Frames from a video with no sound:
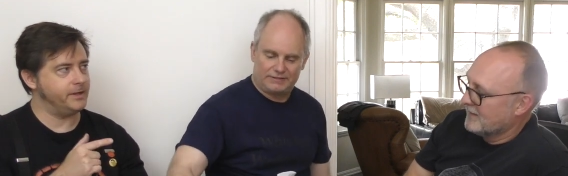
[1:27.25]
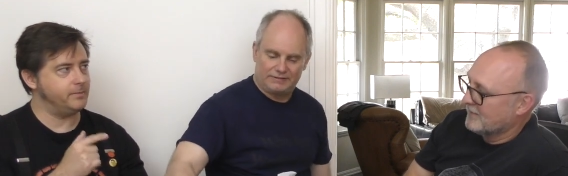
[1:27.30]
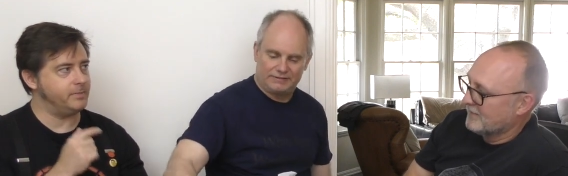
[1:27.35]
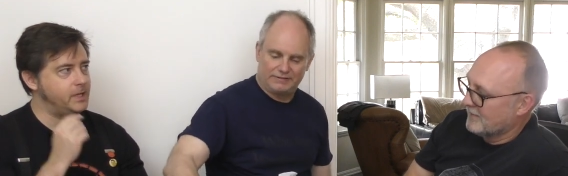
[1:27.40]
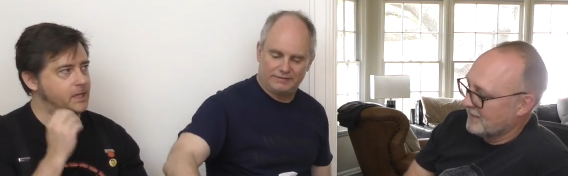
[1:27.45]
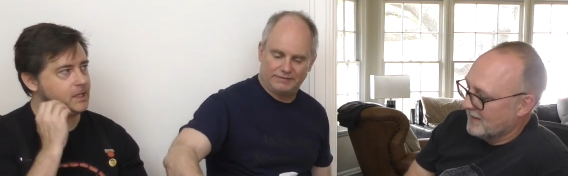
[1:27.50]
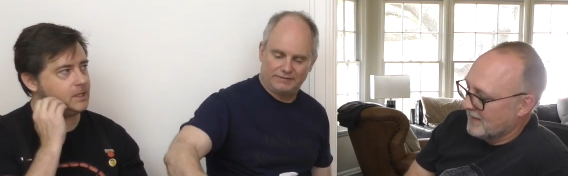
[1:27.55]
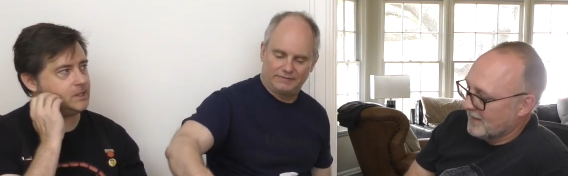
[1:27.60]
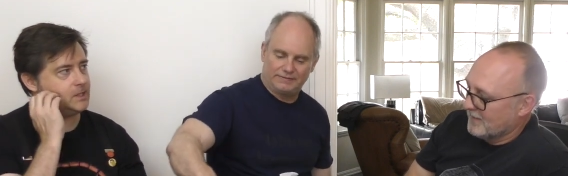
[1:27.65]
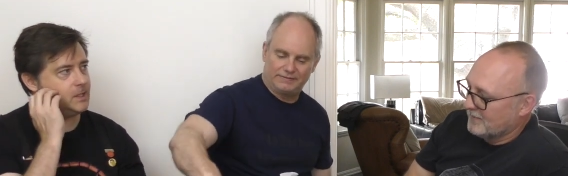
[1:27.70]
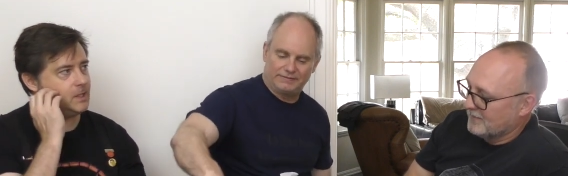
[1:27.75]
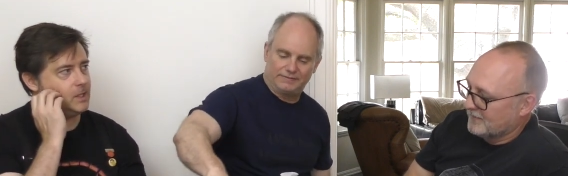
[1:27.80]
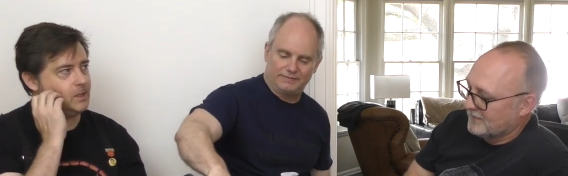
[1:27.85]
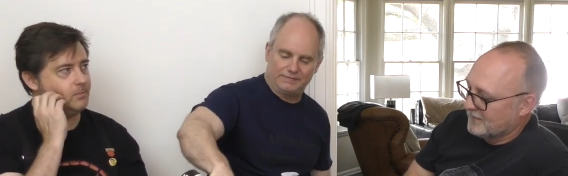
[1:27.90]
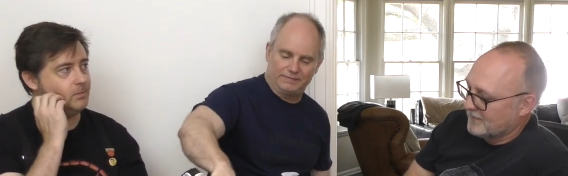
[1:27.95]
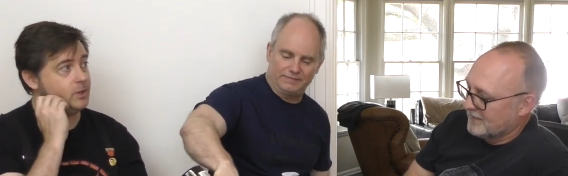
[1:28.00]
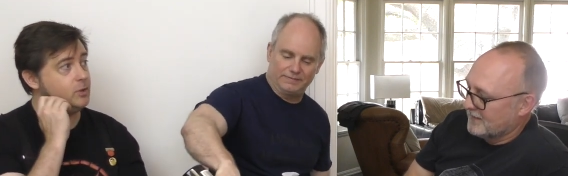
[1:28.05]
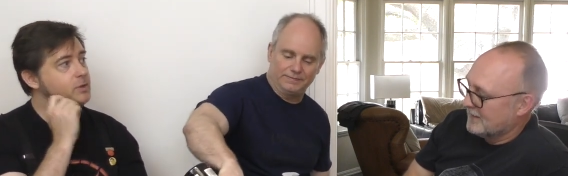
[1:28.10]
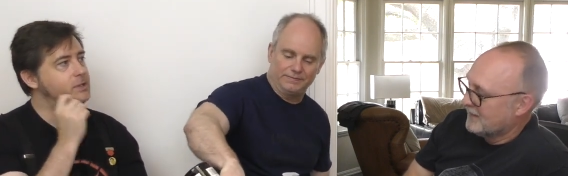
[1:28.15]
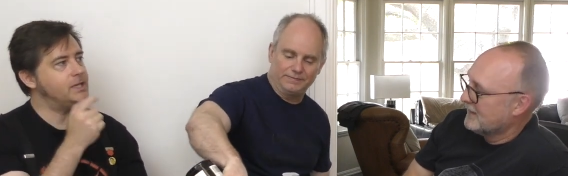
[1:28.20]
Speaker 1: than peat. Yep.
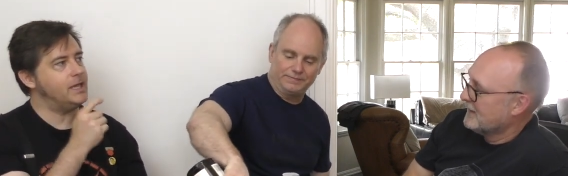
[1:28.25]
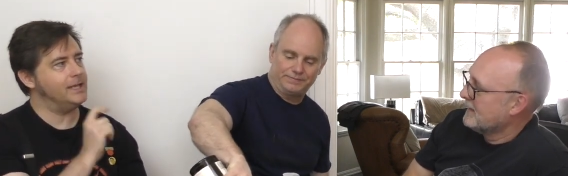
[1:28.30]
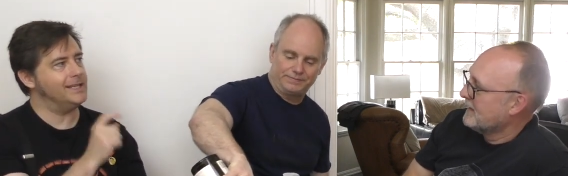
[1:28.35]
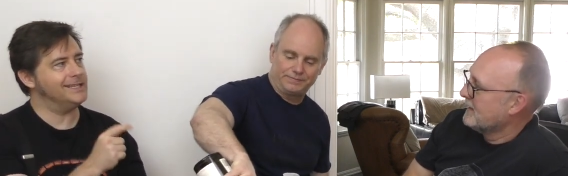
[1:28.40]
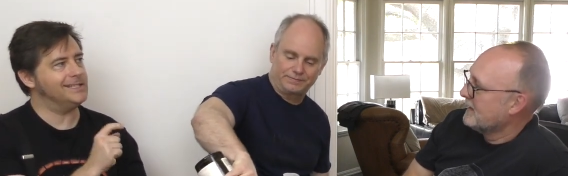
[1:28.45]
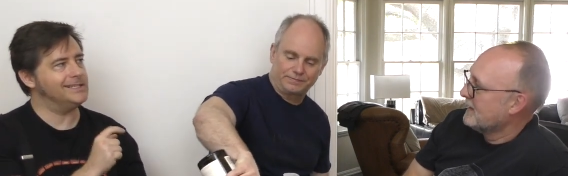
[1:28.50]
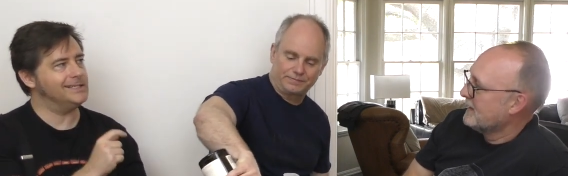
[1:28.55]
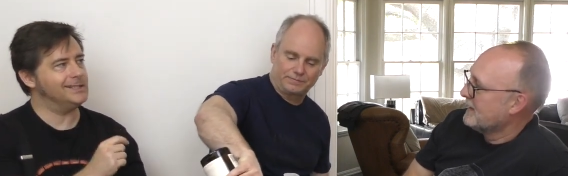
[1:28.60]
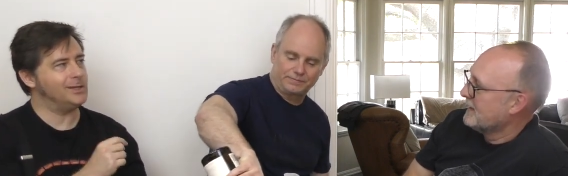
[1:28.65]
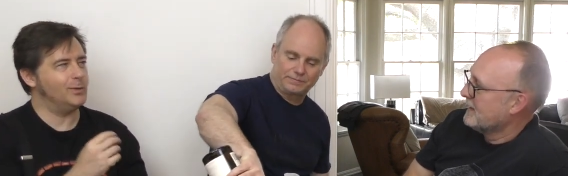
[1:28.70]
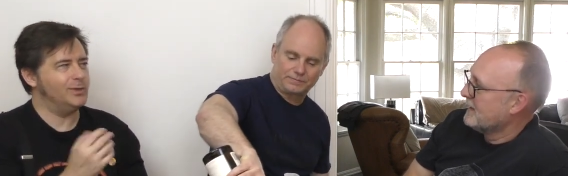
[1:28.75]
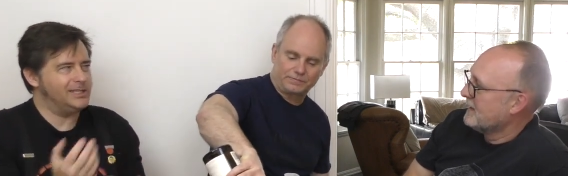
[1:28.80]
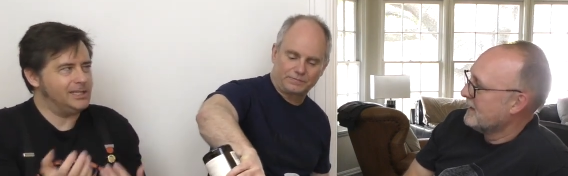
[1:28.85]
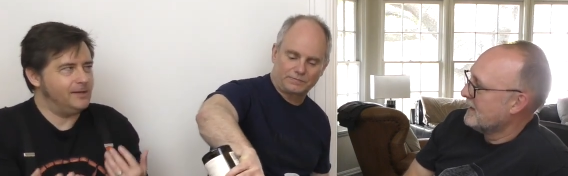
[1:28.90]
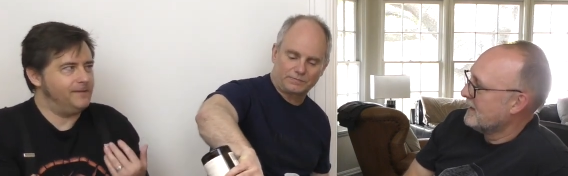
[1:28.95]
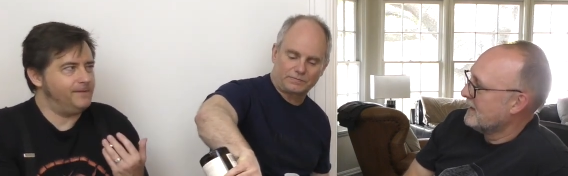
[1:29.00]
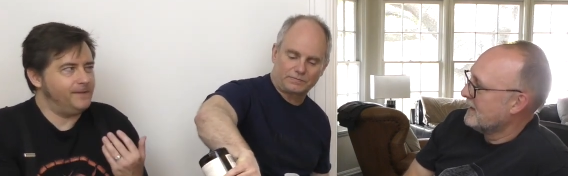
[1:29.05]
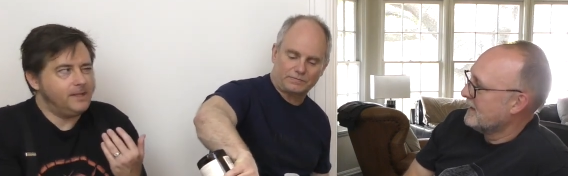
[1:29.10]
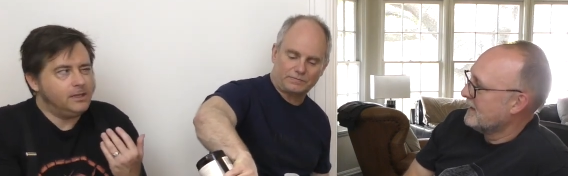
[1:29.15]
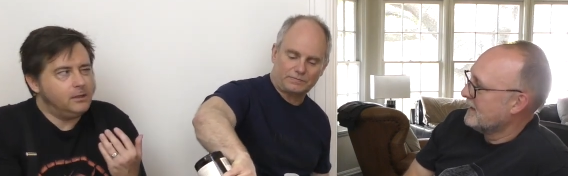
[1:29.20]
But you're saying this is so? Is it
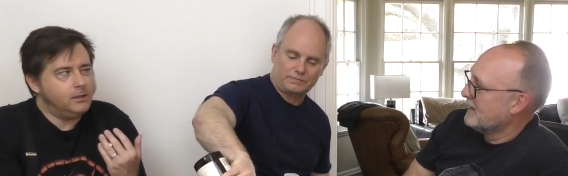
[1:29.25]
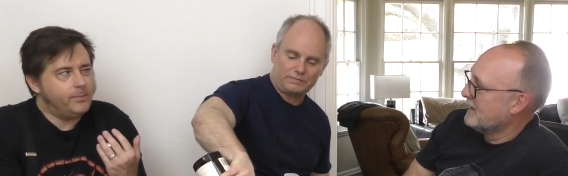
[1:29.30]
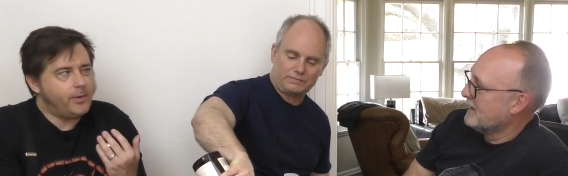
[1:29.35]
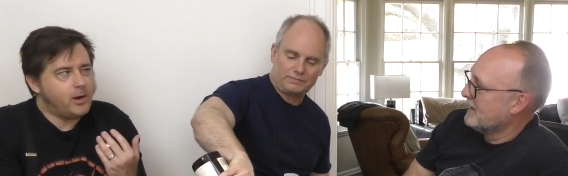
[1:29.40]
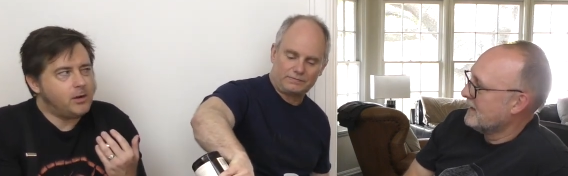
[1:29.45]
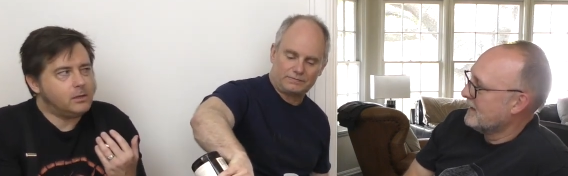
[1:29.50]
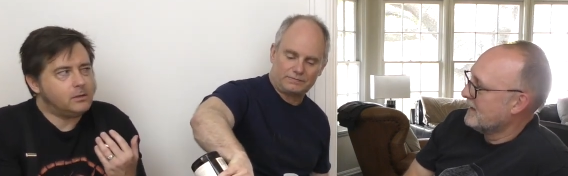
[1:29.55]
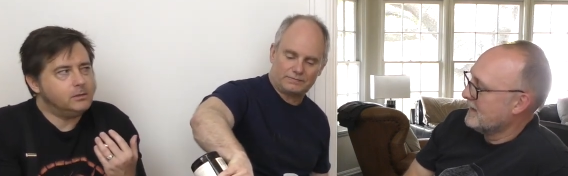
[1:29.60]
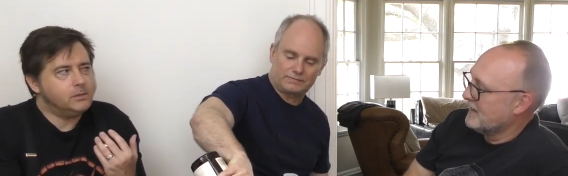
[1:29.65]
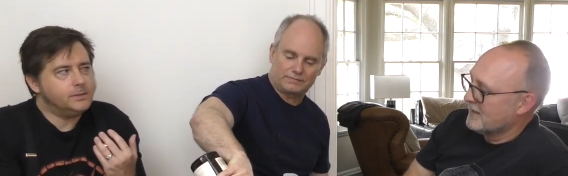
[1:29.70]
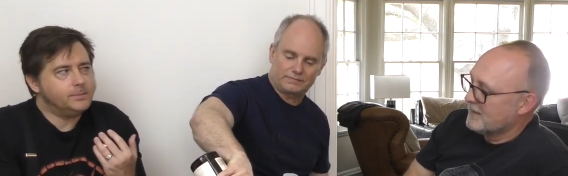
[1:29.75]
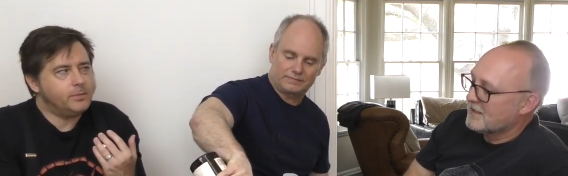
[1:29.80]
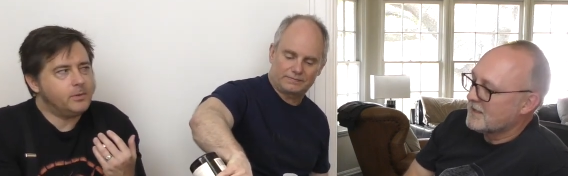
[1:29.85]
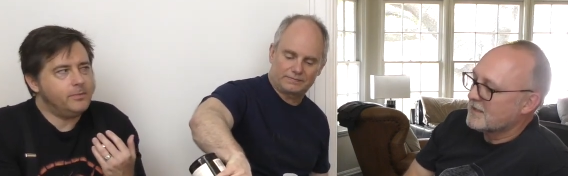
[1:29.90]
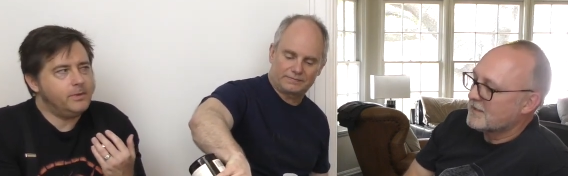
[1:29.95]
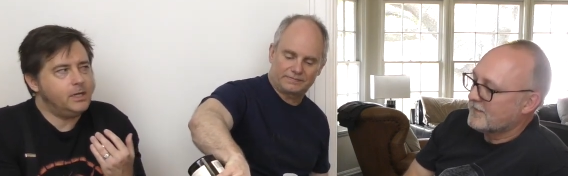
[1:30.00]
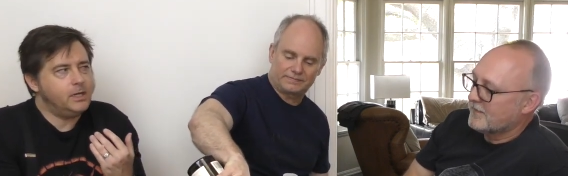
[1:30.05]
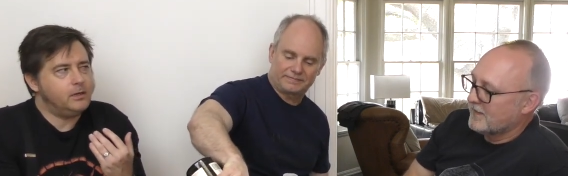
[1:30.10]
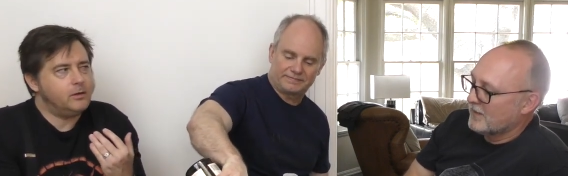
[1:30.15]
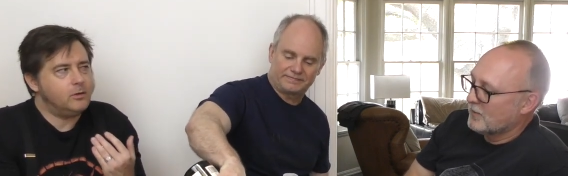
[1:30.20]
phenol particles it per
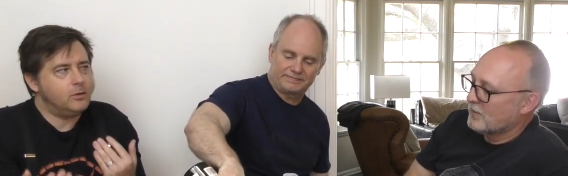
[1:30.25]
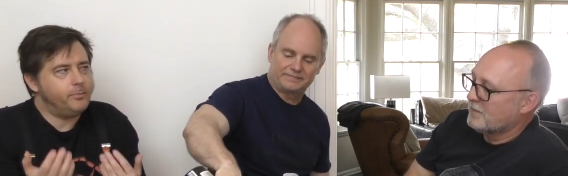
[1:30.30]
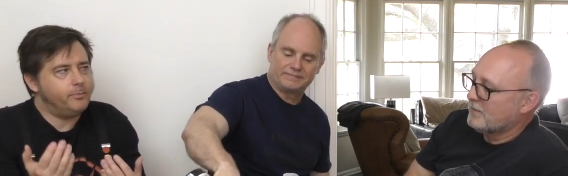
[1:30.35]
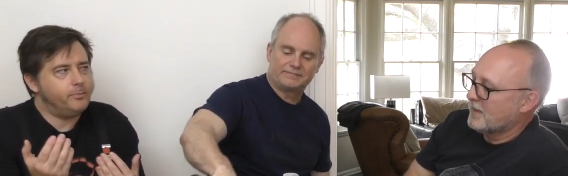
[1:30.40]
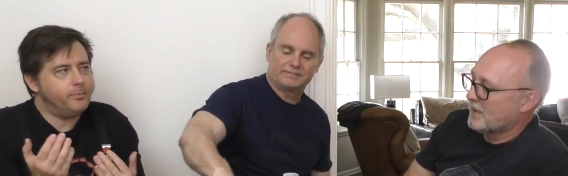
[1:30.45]
minute? Phenol or